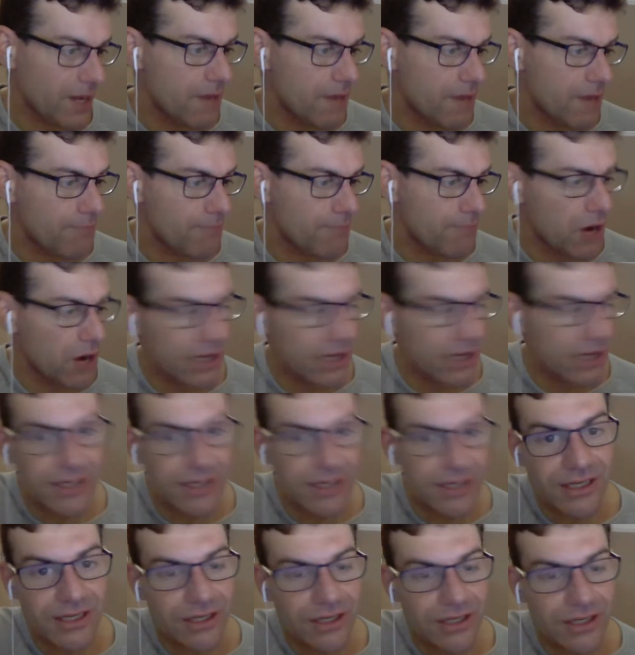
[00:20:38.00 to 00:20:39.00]

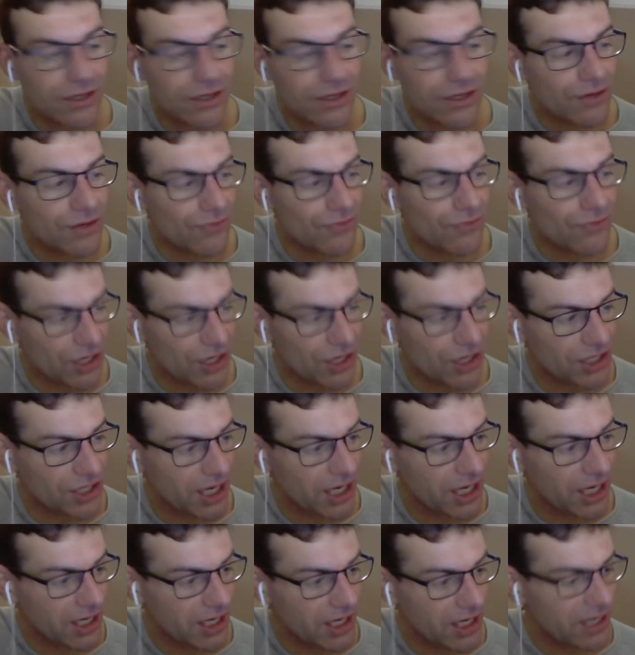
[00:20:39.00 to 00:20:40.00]
Poland,
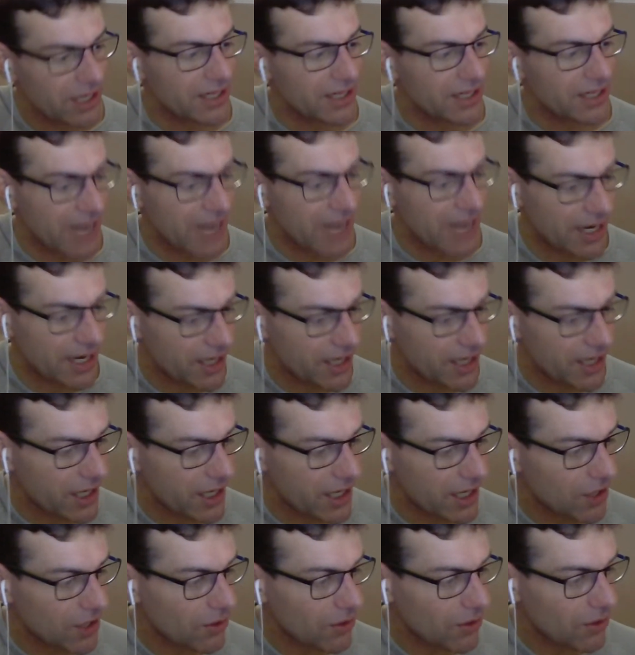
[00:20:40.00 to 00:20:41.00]
Russia, Canada,
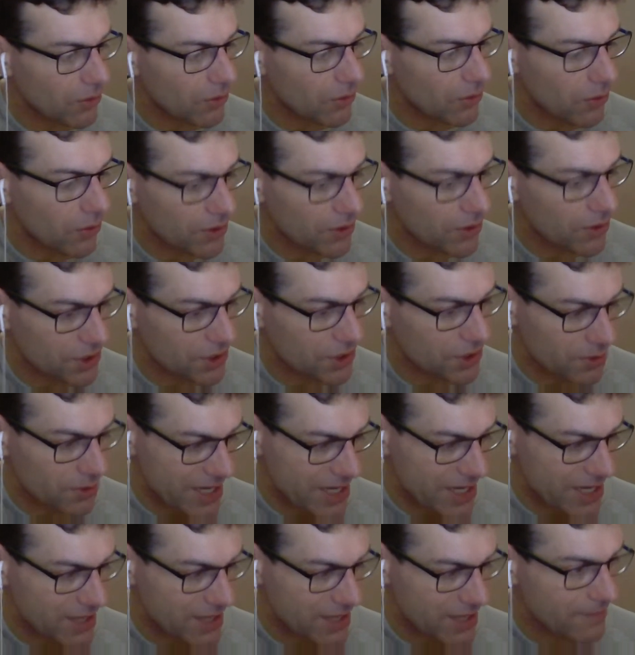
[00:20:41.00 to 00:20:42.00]
or
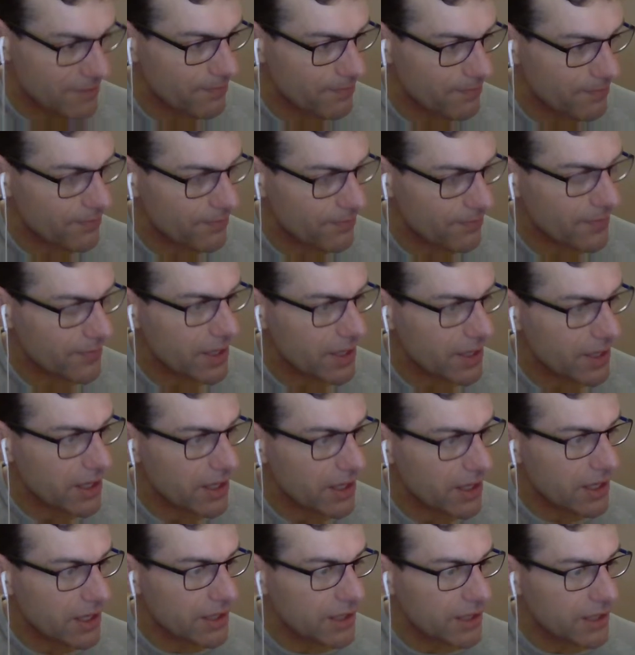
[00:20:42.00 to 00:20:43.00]
Sweden?
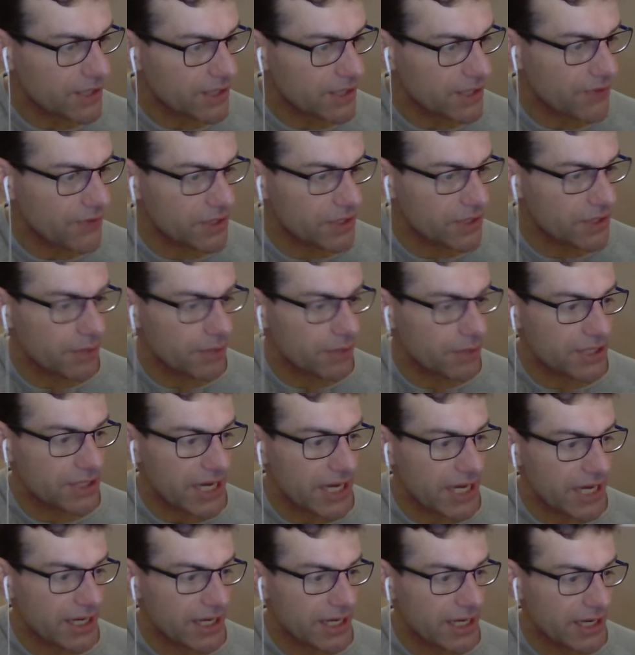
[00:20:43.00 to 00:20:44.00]
This photo was
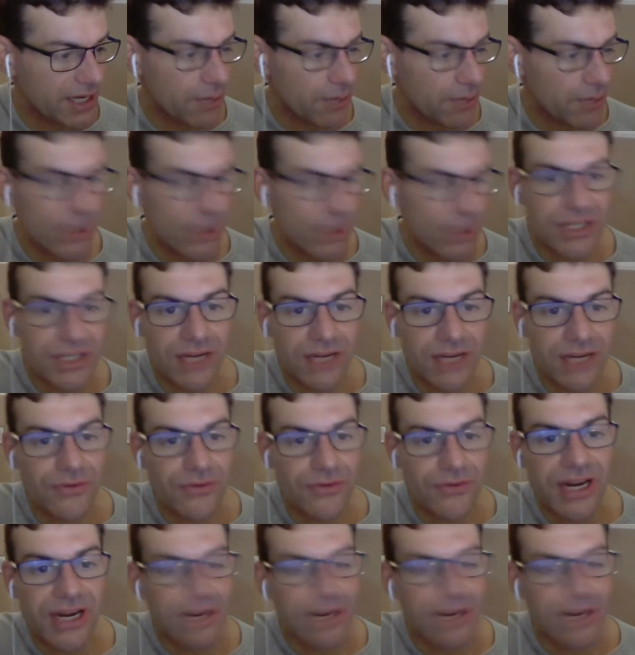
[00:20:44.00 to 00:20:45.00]
taken in which
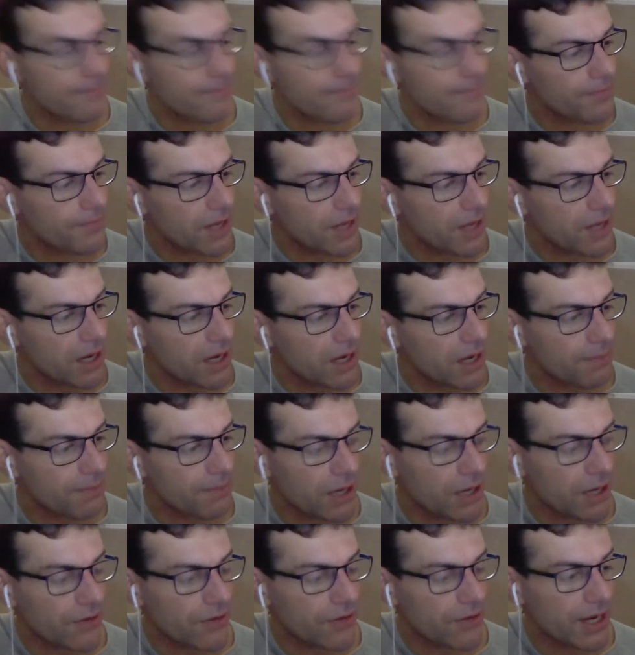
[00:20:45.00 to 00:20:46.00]
country? A
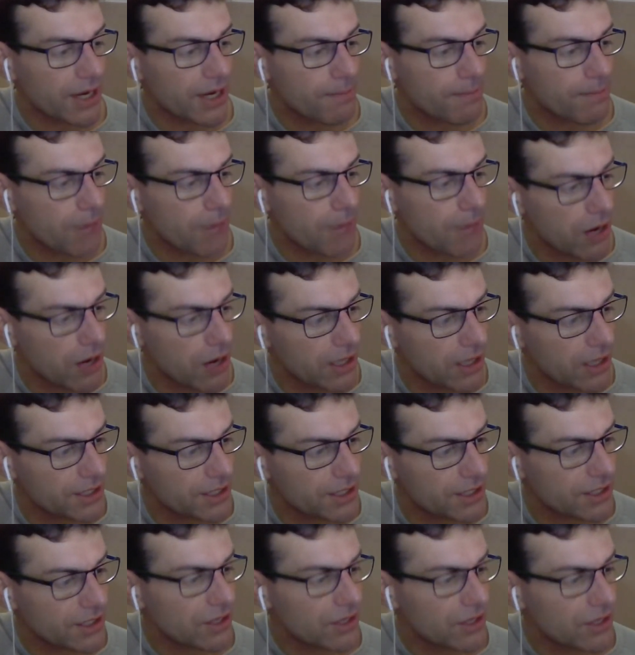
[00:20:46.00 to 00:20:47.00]
park run in
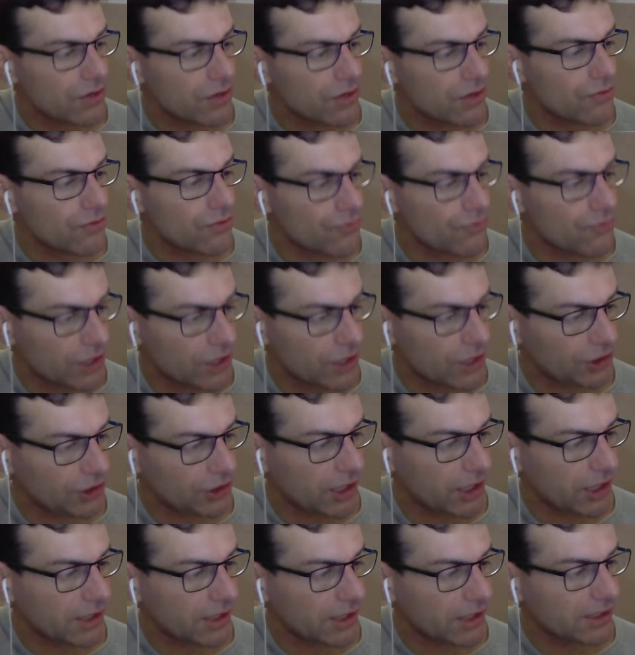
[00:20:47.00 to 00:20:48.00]
Poland,
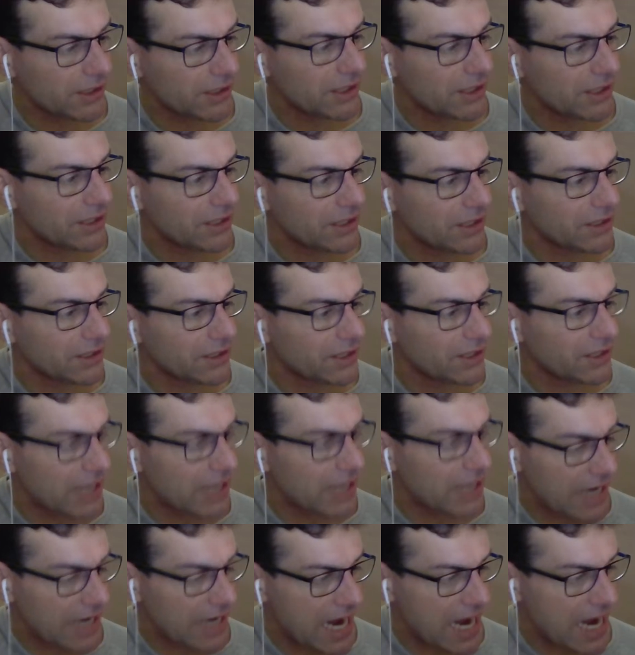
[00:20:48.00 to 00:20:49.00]
Russia,
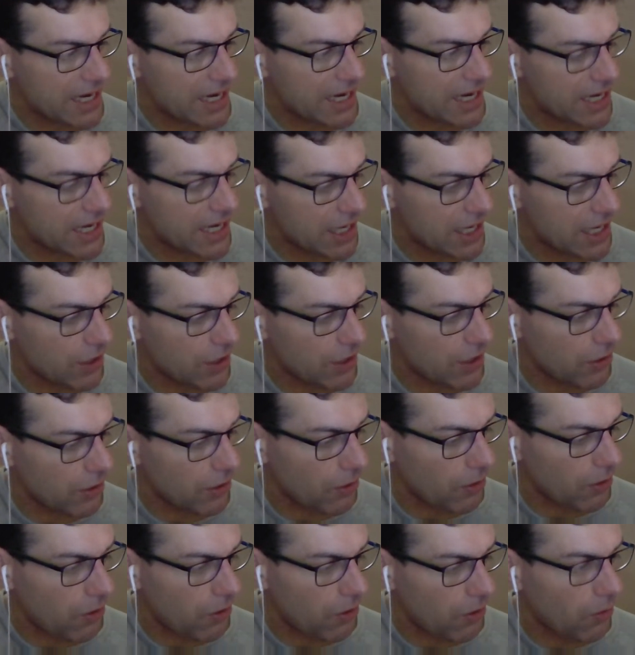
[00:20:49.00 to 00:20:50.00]
Canada,
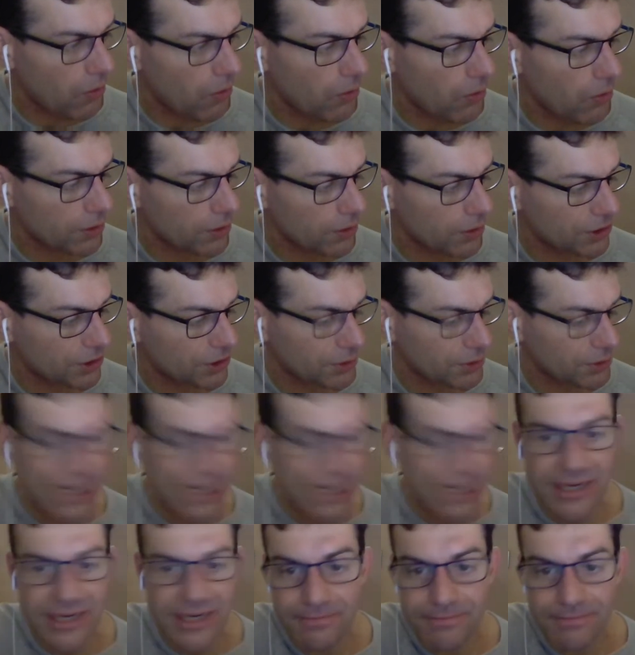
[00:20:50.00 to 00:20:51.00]
or
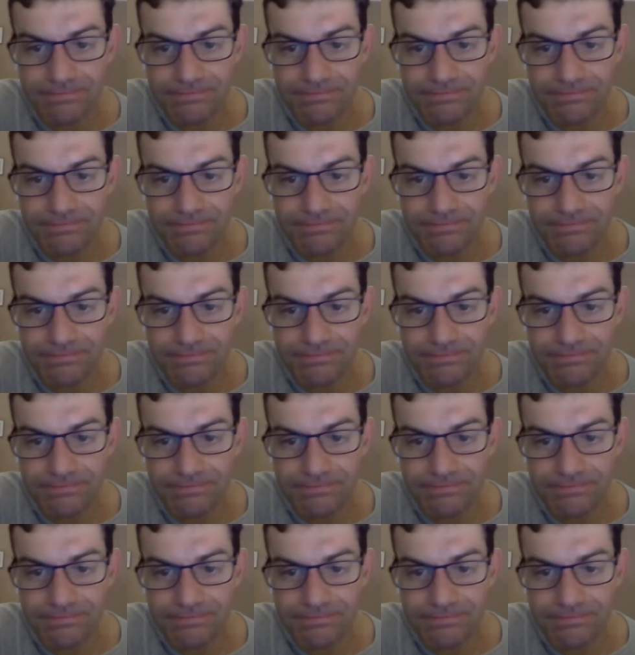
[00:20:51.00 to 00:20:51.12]
Sweden?